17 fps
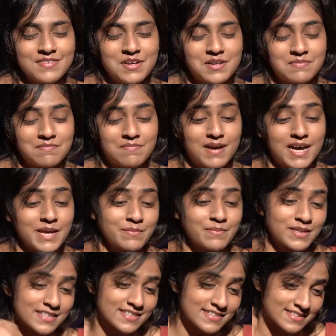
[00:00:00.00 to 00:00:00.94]
And my
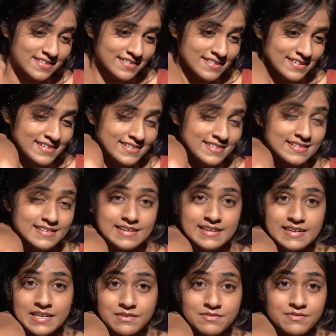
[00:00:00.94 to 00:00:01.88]
mother certainly didn't
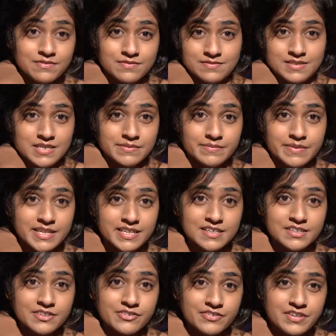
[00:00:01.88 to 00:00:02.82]
live the
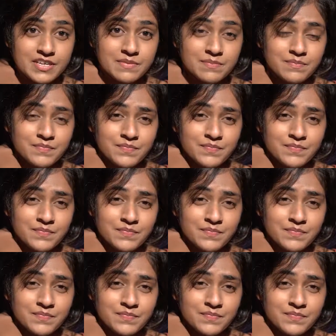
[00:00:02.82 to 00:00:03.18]
American dream.